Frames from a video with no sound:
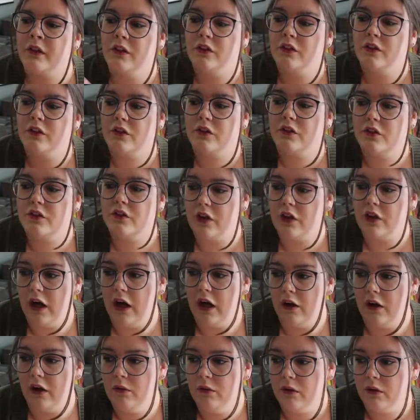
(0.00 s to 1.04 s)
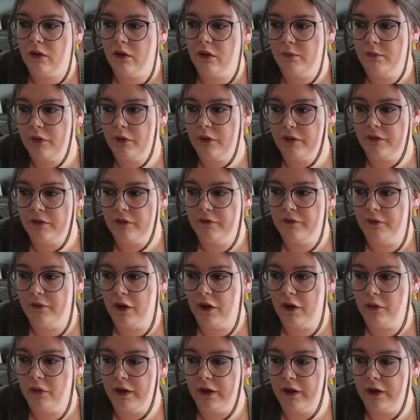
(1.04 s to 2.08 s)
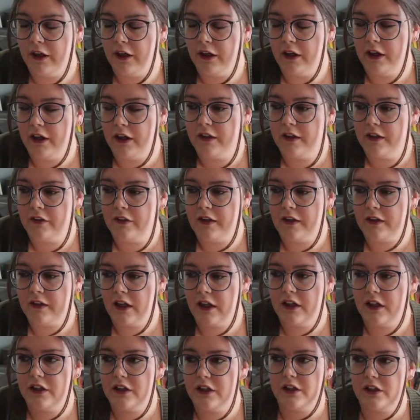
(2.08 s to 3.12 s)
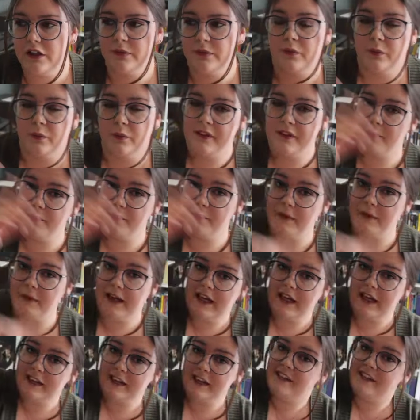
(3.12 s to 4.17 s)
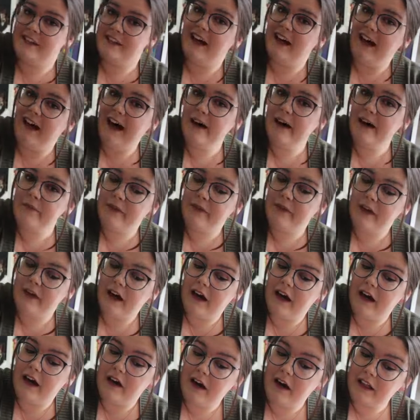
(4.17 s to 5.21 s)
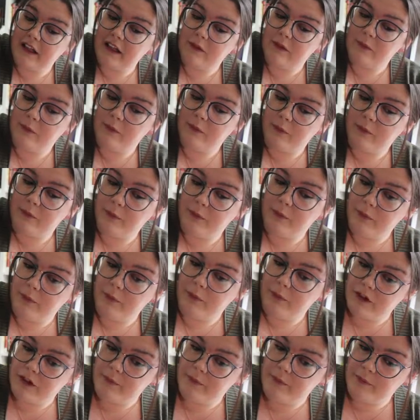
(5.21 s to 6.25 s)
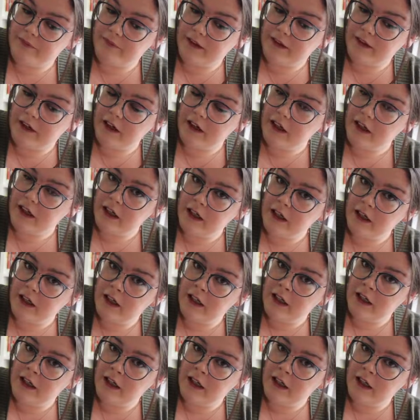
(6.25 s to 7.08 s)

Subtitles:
So, moving forward, another thing that I could do is once my hand is up there, I can wiggle my finger